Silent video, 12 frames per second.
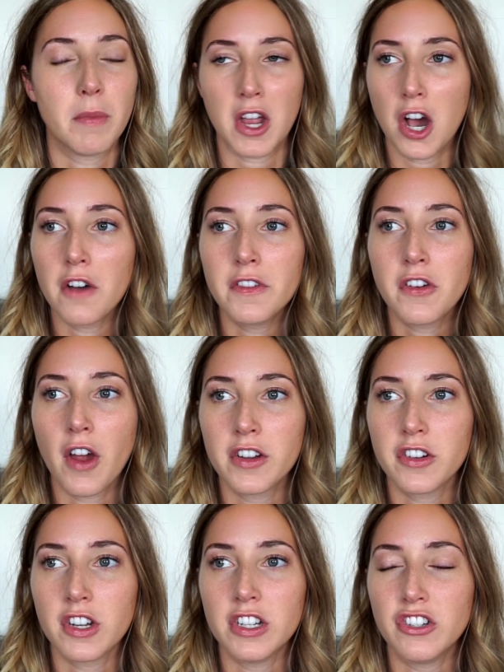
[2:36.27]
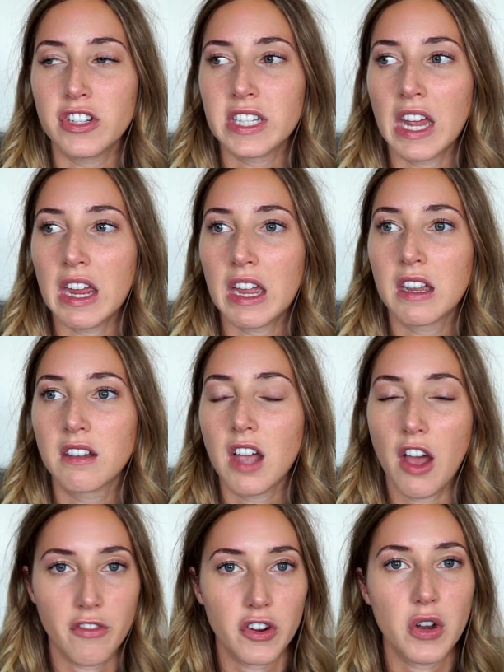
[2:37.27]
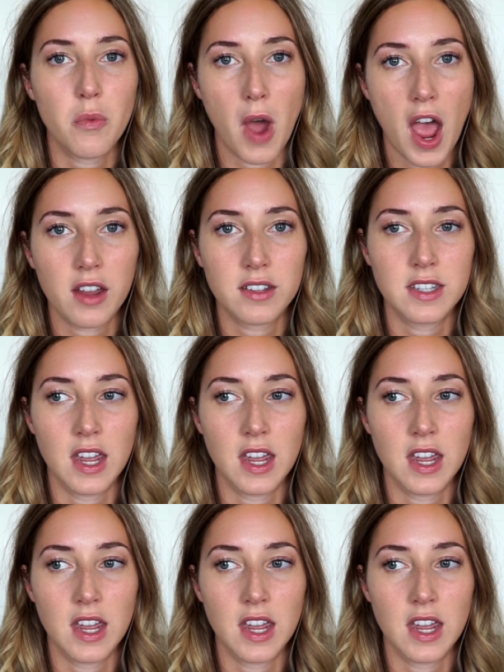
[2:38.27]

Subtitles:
My coffee grinder is just like covered in wax,